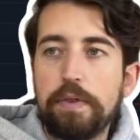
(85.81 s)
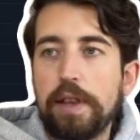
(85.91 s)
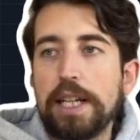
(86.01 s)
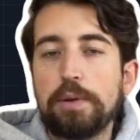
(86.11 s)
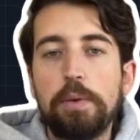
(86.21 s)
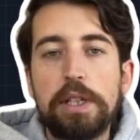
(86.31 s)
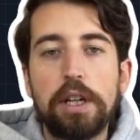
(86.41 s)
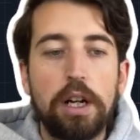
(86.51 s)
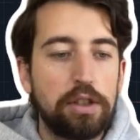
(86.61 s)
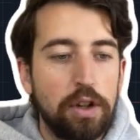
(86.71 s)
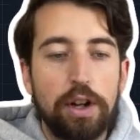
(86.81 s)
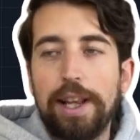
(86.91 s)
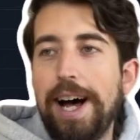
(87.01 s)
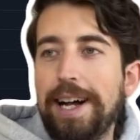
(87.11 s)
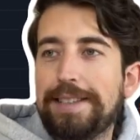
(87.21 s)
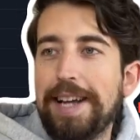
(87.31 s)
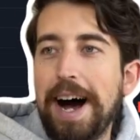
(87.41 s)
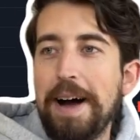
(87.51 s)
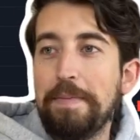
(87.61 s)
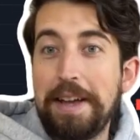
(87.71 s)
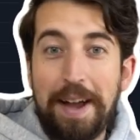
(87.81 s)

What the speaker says: That's what we touched on last time,